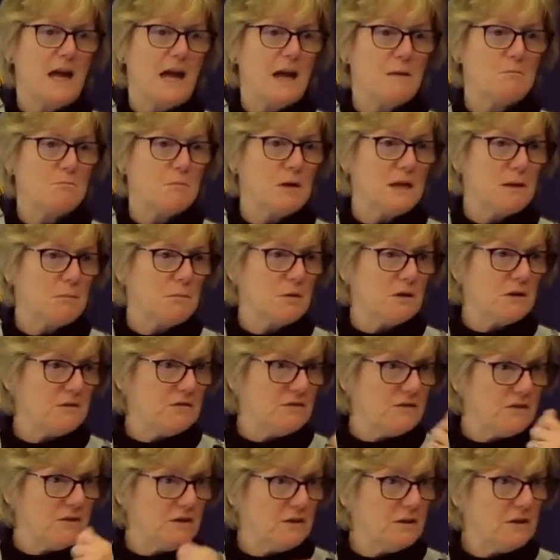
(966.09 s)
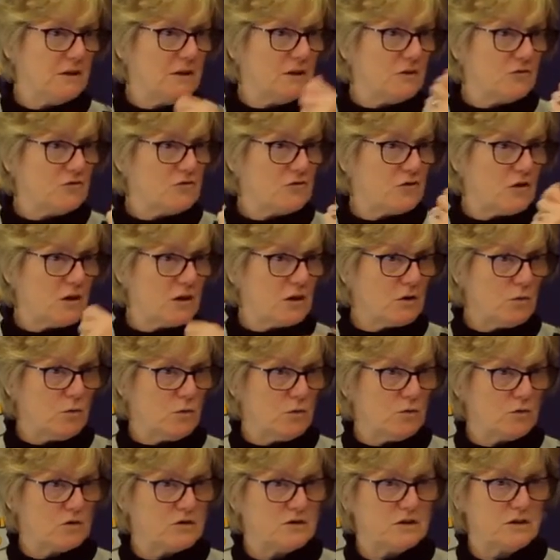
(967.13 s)
and people have drunk
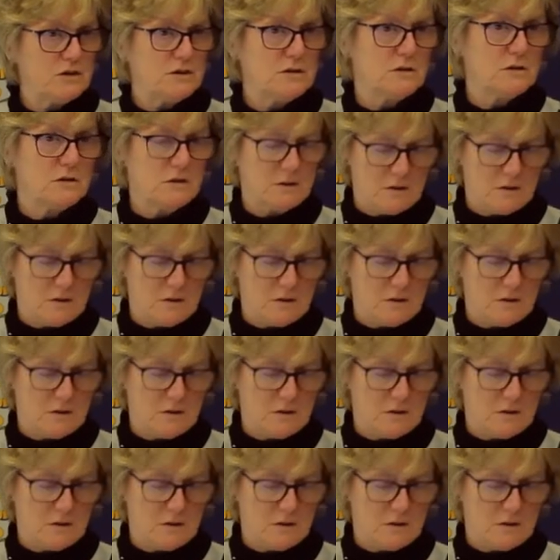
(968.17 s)
water